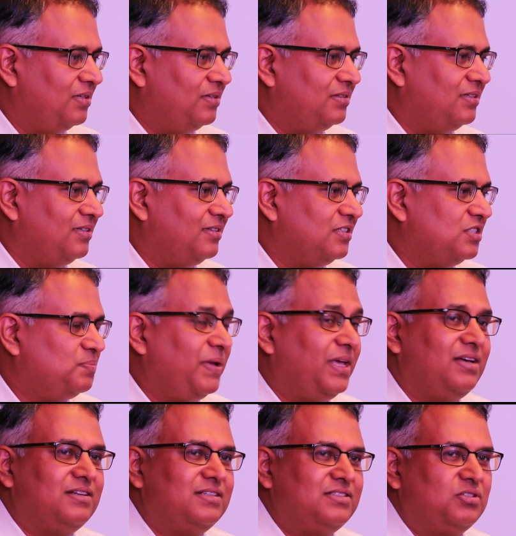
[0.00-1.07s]
the
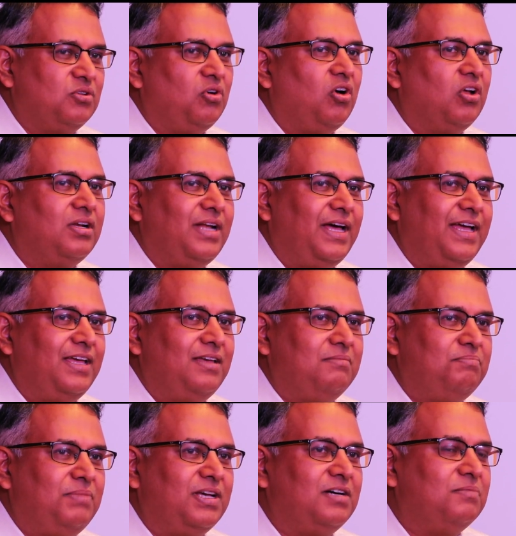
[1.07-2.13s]
speakers so on,
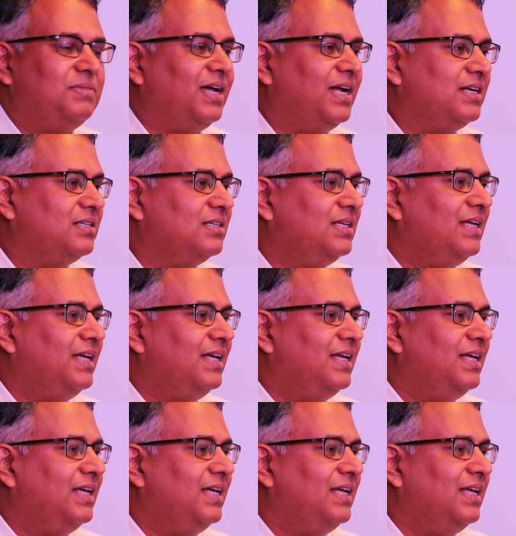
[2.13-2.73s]
I pick up that